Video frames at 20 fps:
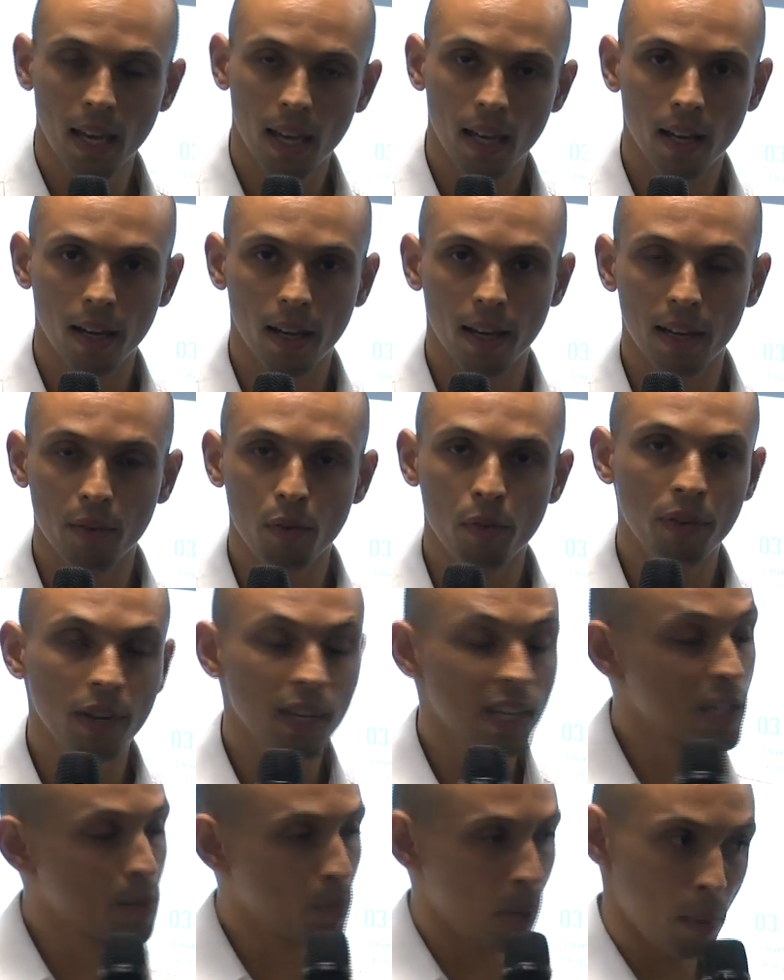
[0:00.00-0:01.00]

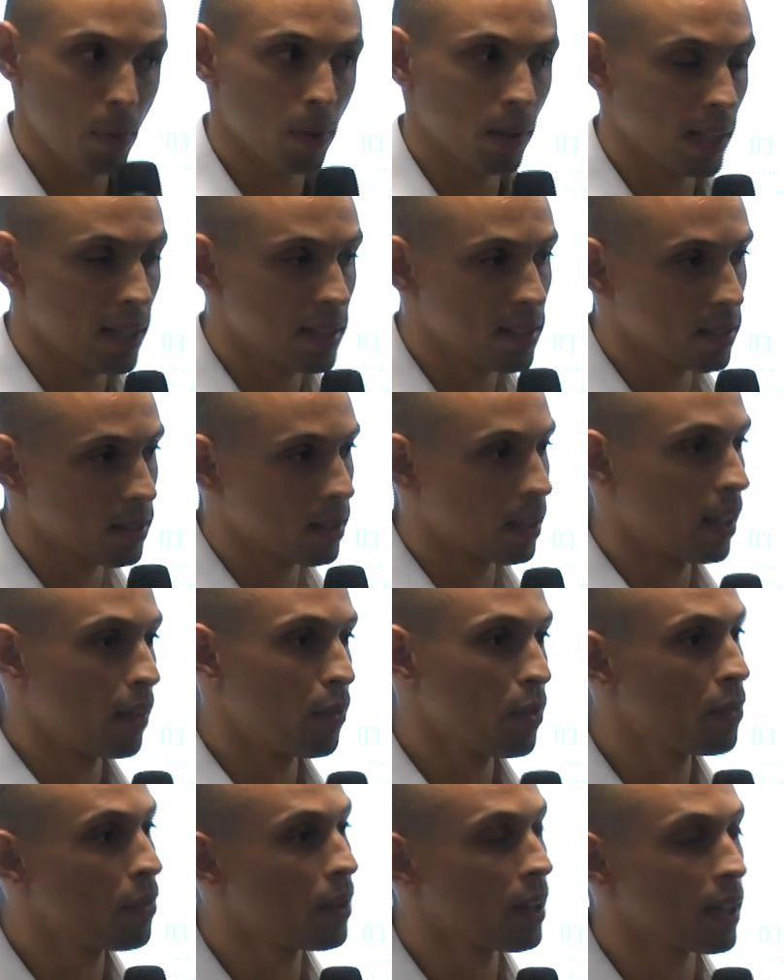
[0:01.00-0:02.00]
Everything is paperless.
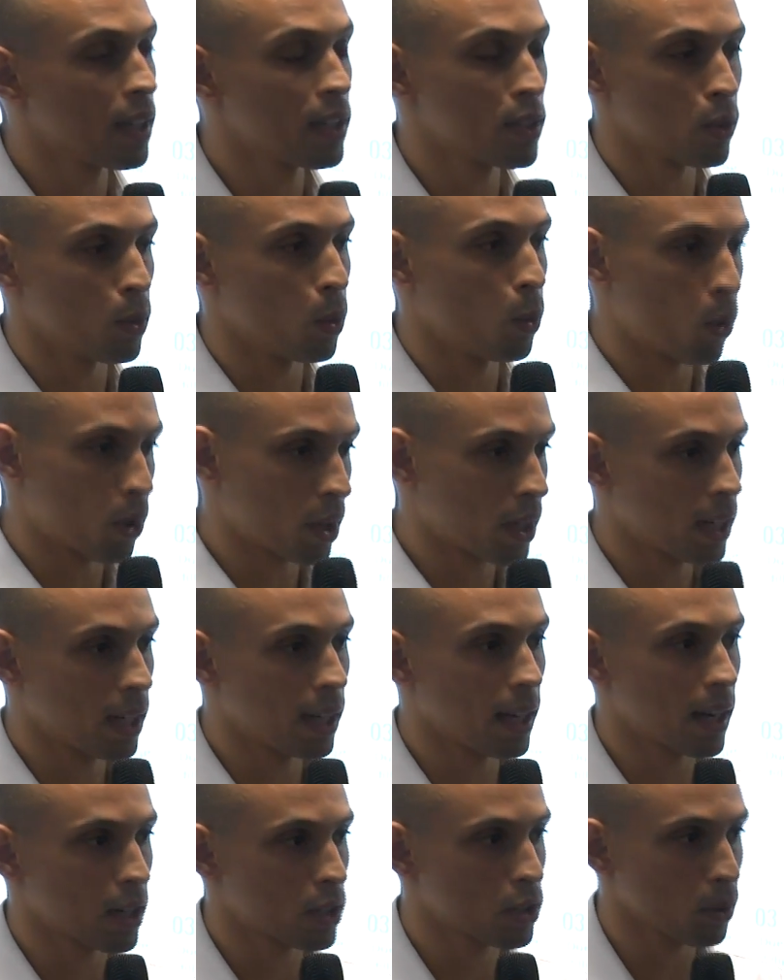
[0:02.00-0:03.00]
Everything is
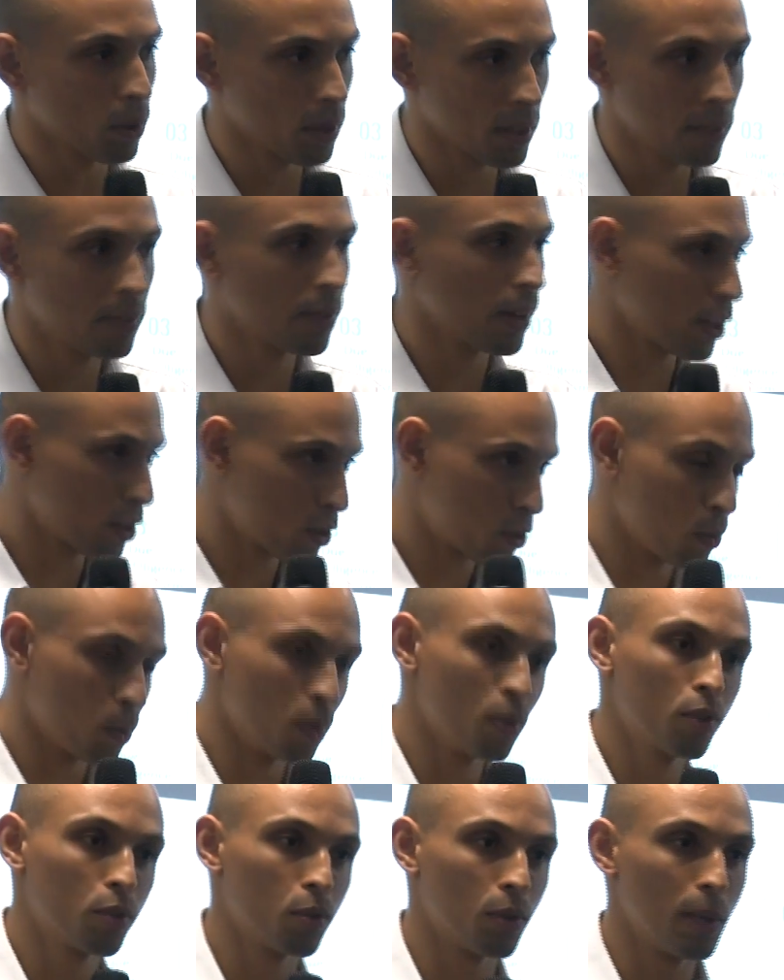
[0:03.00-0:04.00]
working actually thanks
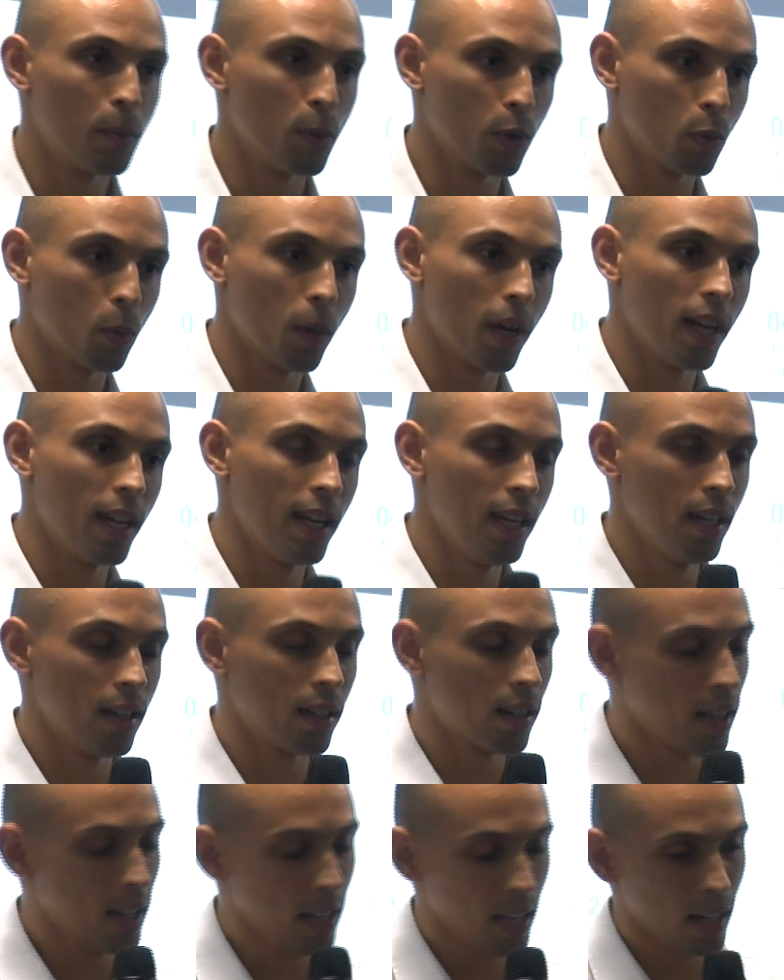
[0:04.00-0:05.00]
to Limonway
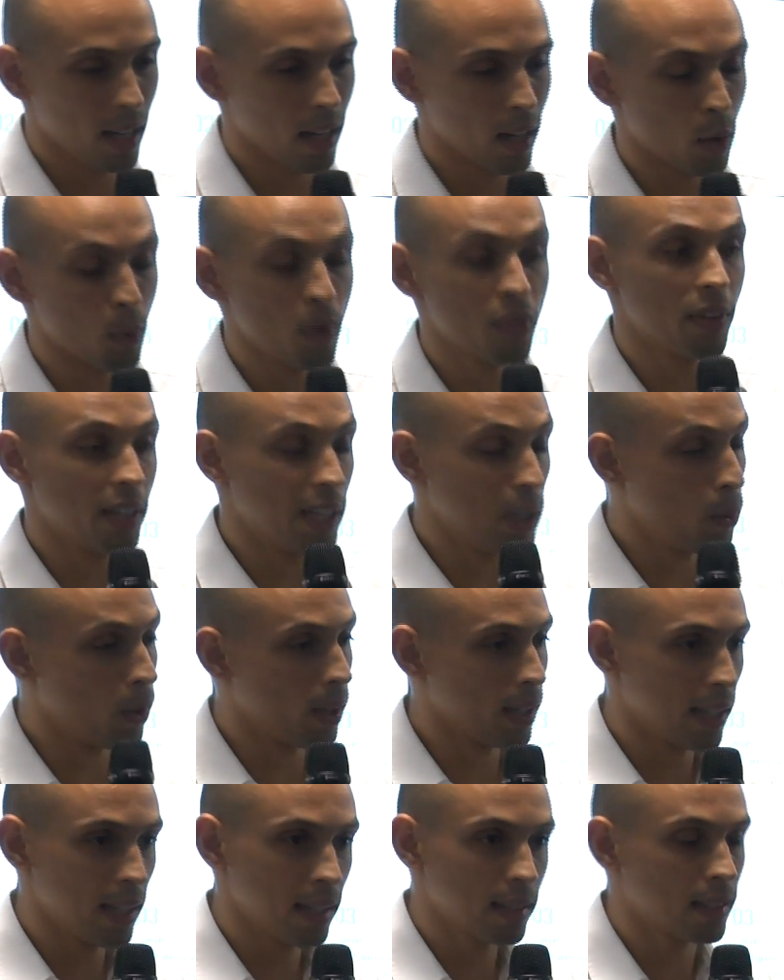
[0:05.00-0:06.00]
here with
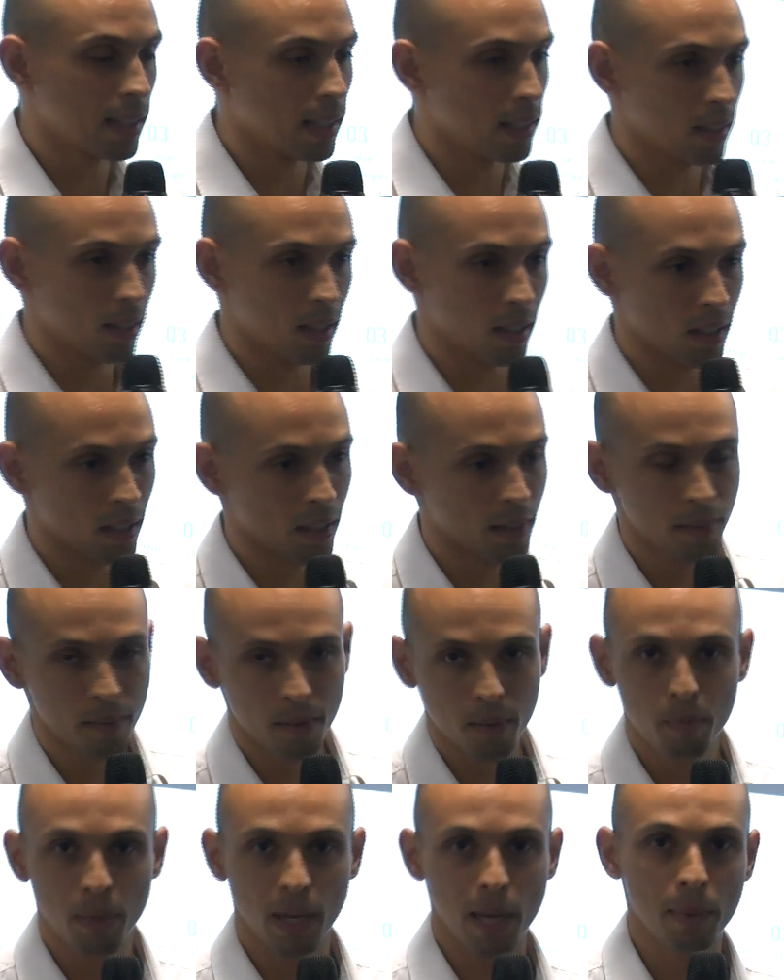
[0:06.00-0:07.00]
e-wallet and
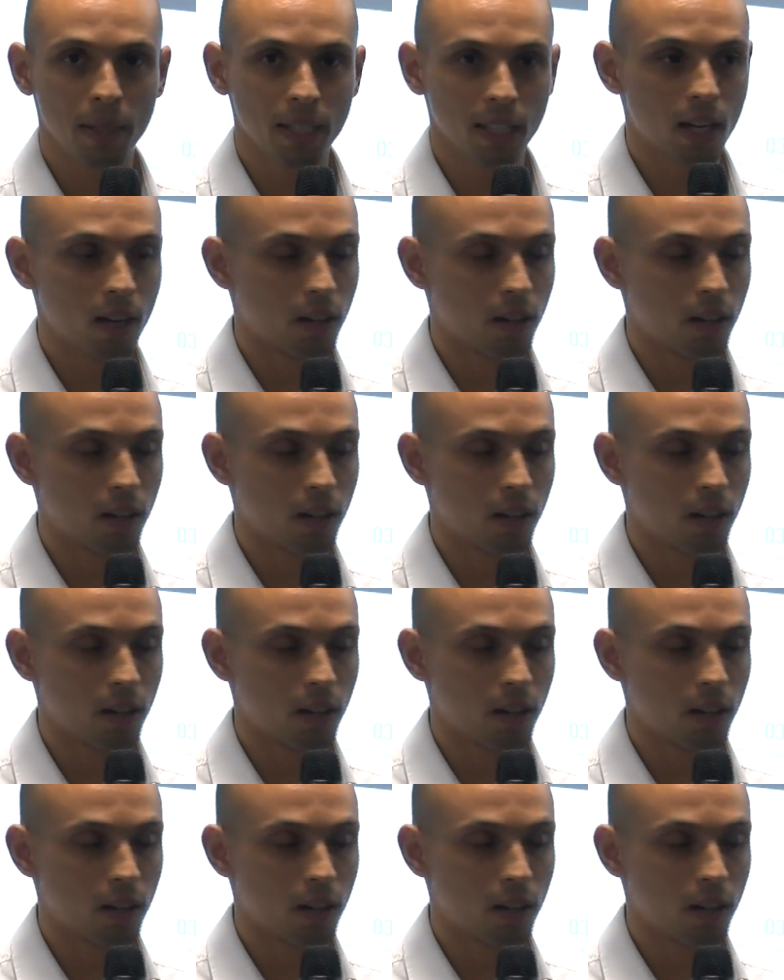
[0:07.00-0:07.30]
payment